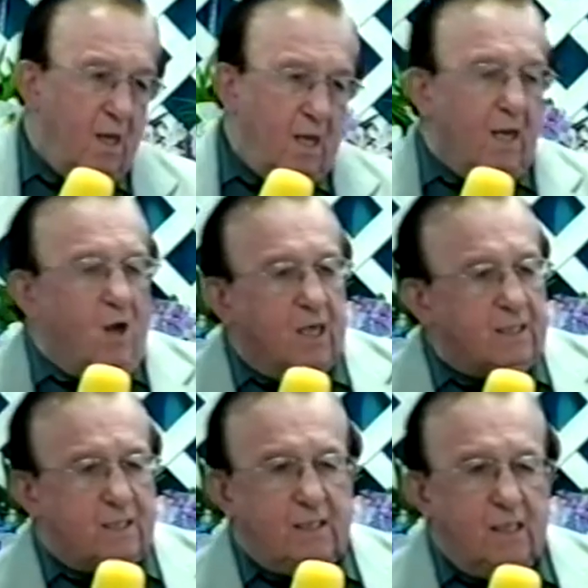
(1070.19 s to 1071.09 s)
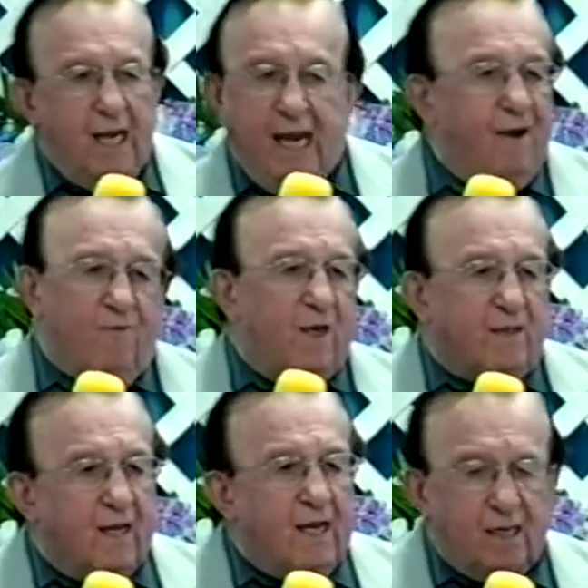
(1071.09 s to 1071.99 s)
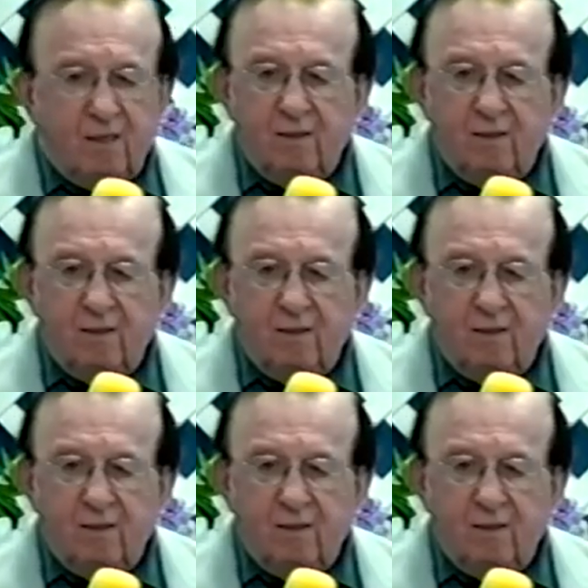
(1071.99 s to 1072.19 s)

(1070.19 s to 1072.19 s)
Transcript: he lost everything.